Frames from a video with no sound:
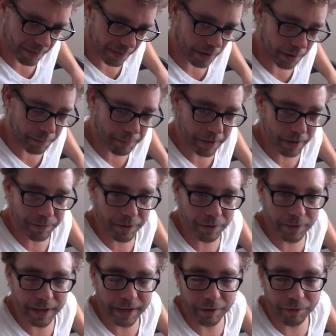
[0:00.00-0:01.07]
I mean, if
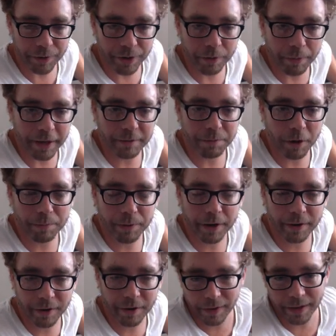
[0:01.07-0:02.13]
you're like a real baseball
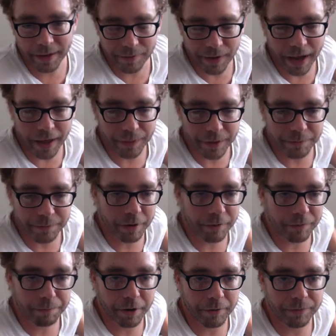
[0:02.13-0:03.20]
player, you know, they give athletes
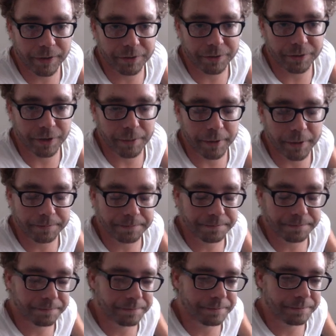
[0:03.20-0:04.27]
preferential treatment.
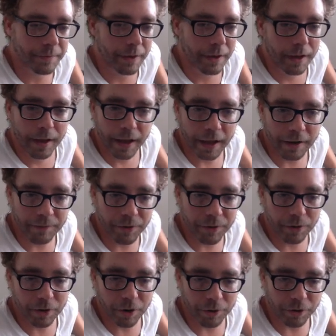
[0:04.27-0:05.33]
And if you
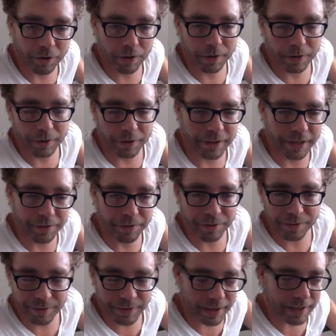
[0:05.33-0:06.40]
can go to your
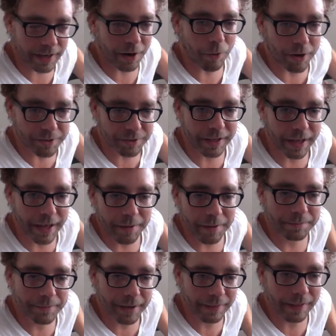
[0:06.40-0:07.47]
teachers and say, can I watch the
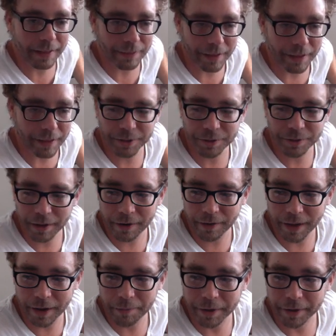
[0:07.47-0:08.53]
game? And they let you, that, you know,
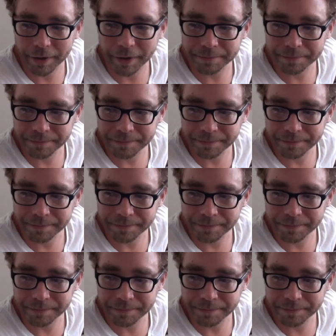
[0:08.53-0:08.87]
that'd be good.